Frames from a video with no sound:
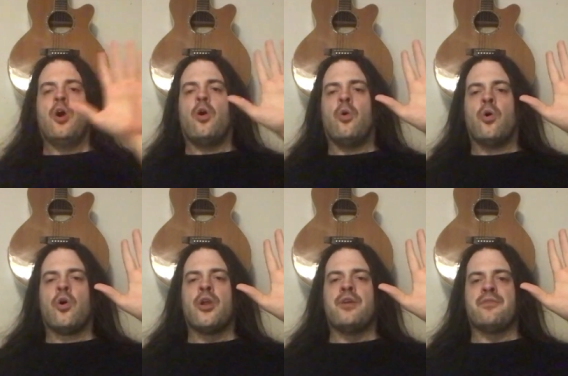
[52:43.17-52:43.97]

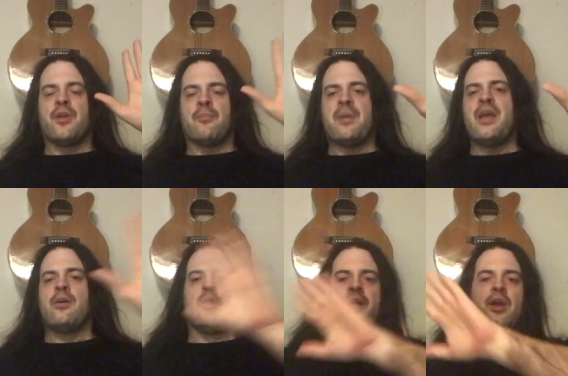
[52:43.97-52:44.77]
or if they're
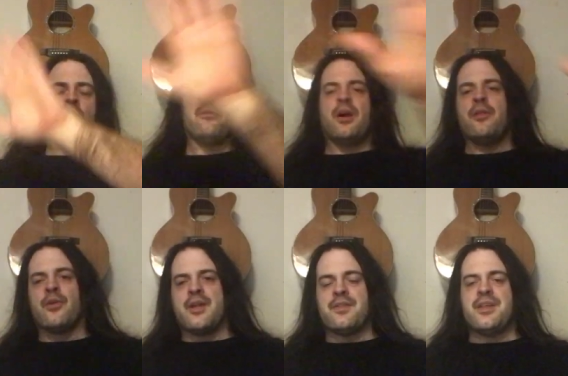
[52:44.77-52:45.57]
male, they are of other
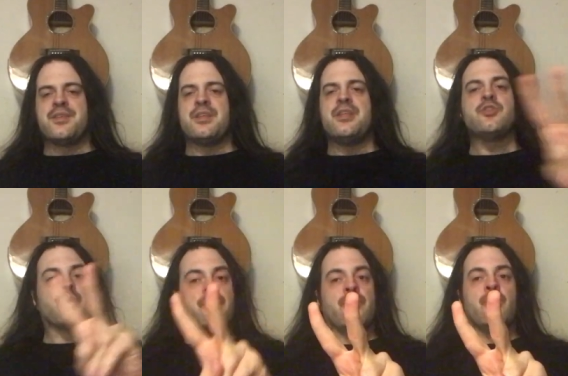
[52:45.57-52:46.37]
ethnicities,
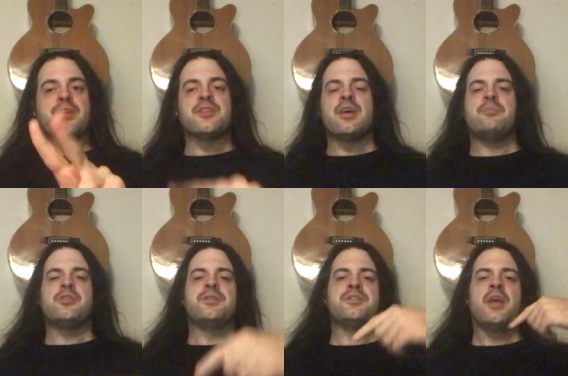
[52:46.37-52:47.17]
with two
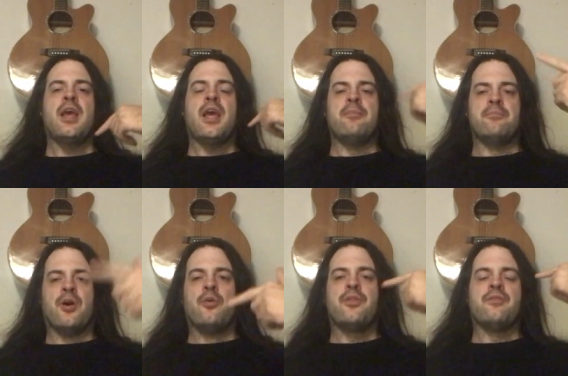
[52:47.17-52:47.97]
exceptions. And
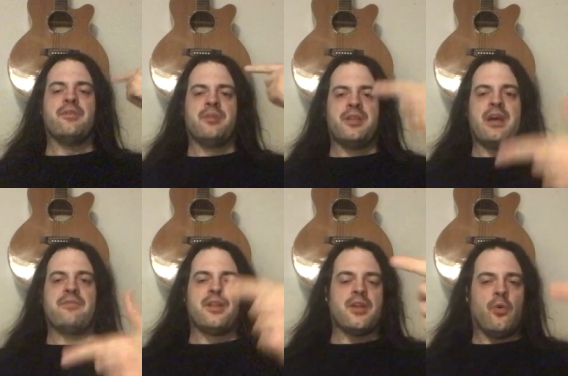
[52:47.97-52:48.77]
both of the
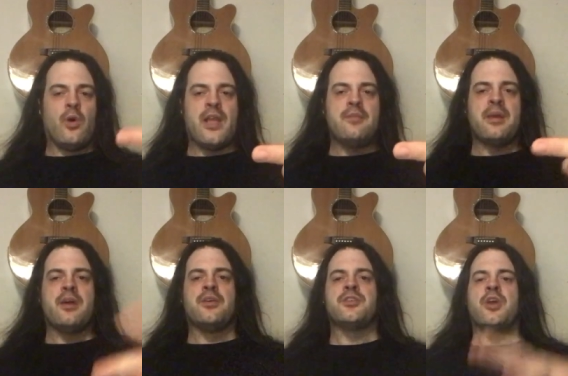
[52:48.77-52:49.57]
benevolent white
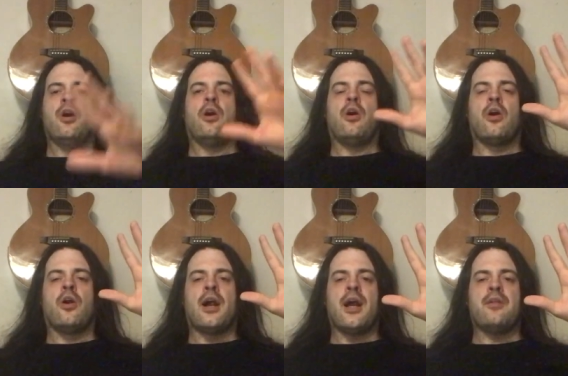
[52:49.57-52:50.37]
males
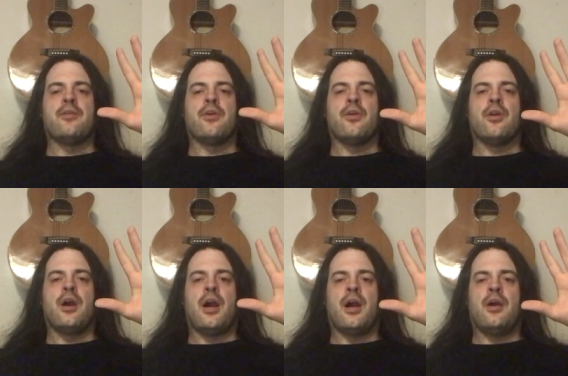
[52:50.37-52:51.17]
are either
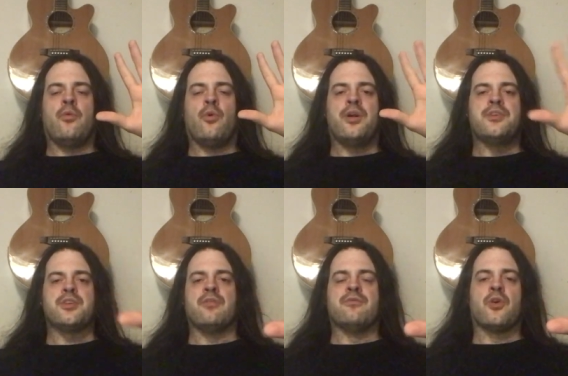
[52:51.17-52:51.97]
uh, one is
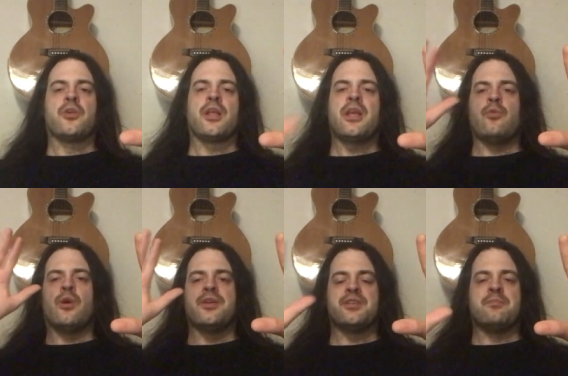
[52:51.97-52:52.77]
overtly and
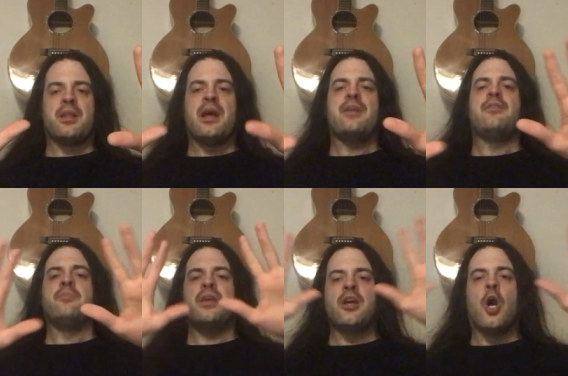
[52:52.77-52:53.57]
one is implied to
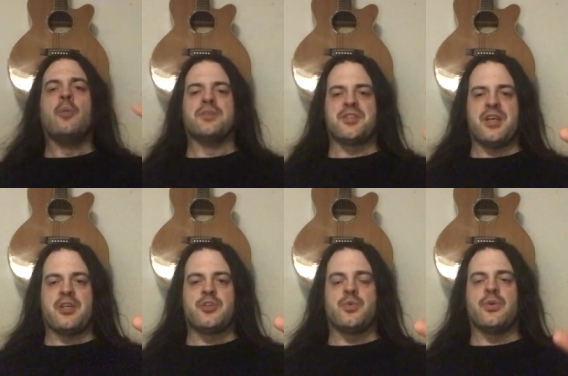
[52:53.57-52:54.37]
be
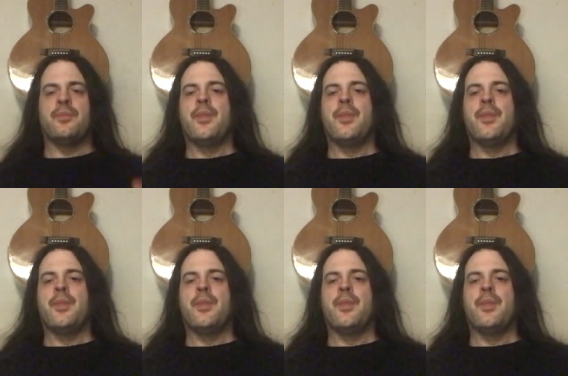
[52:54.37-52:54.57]
homosexual.